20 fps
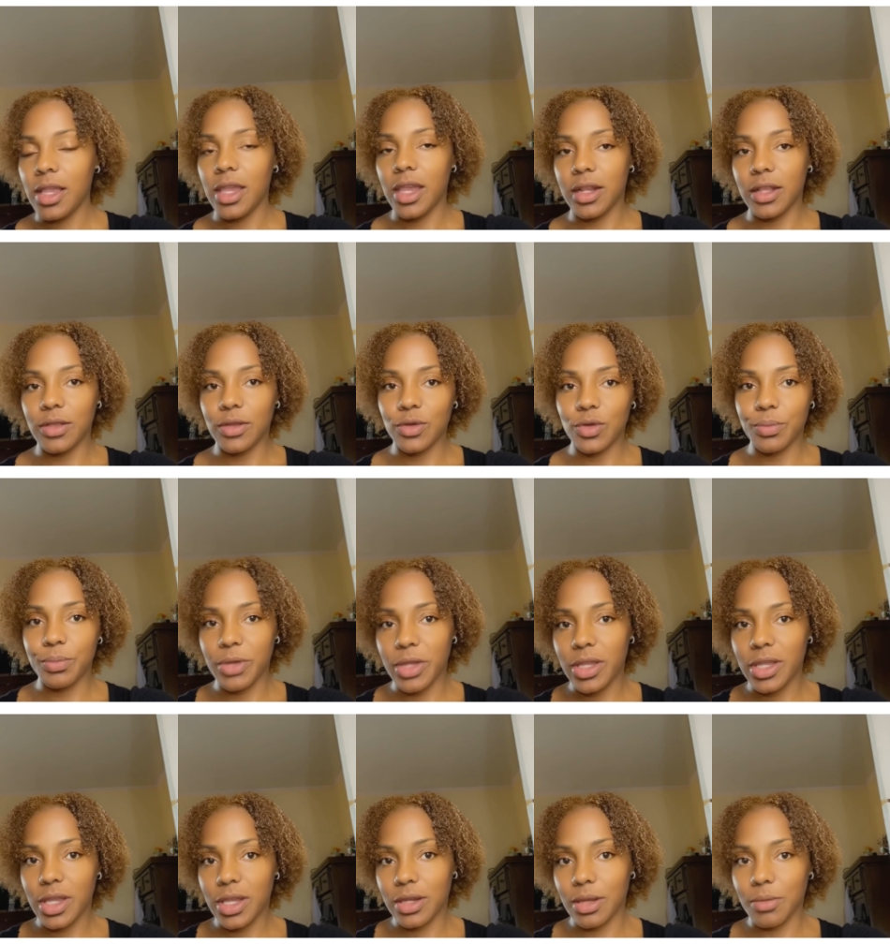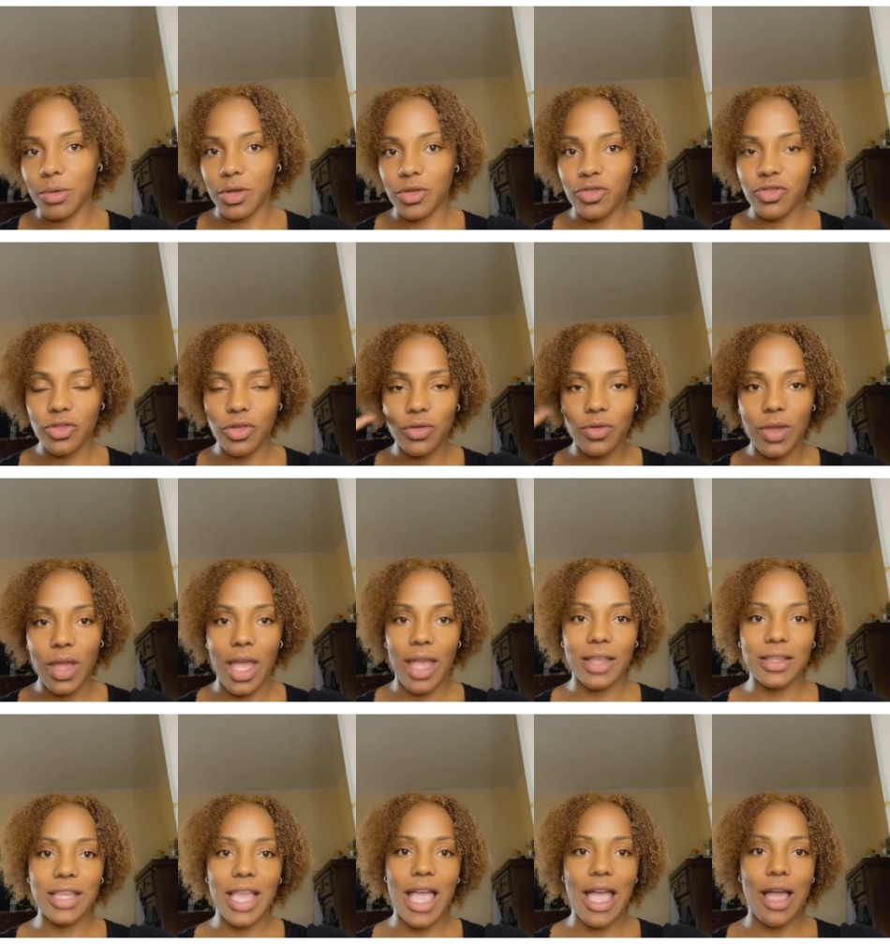in a little bit and I'm going to show you
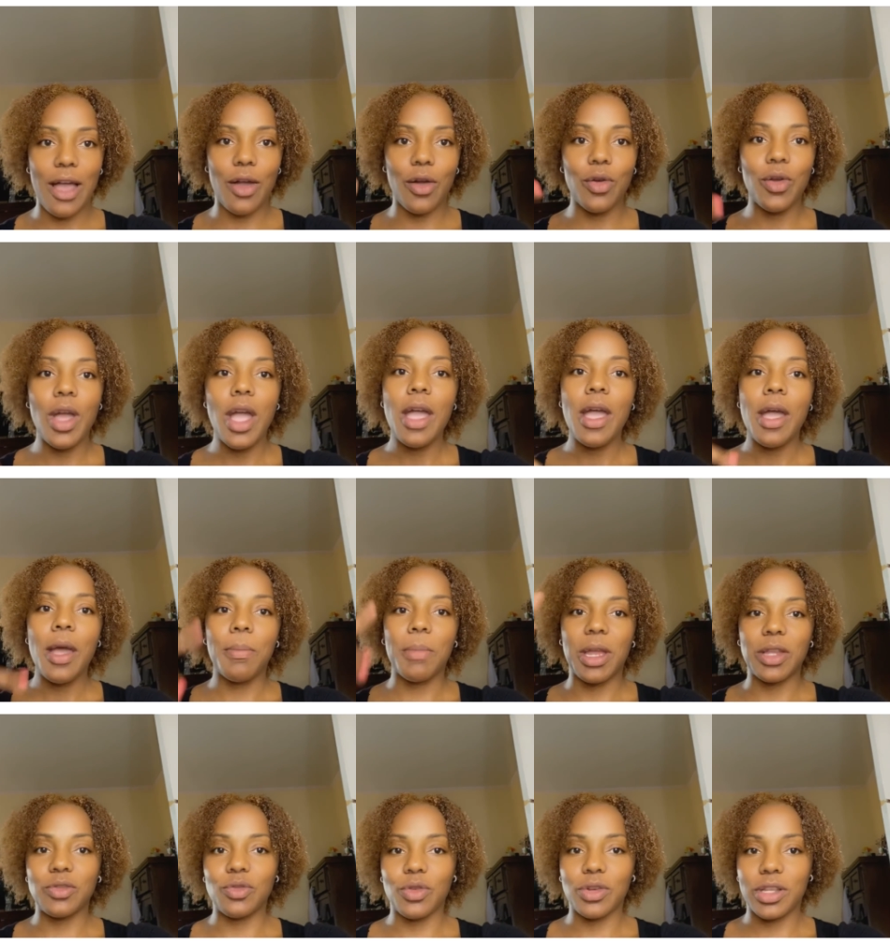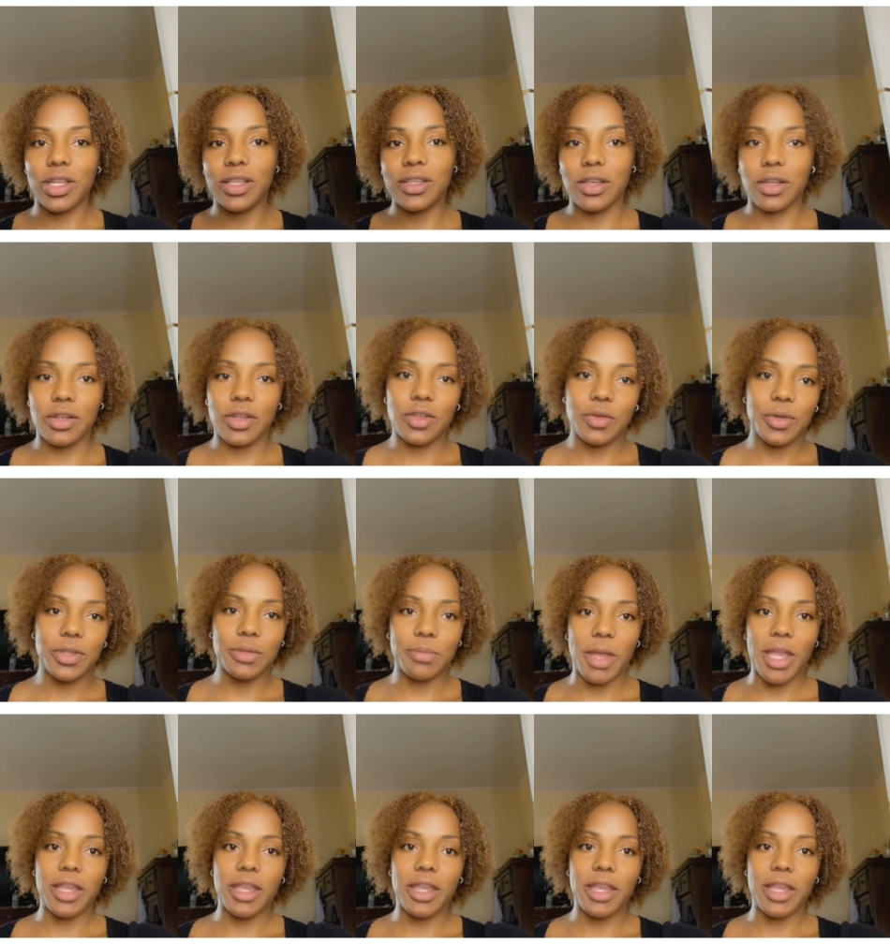guys how my daughter is going to twist my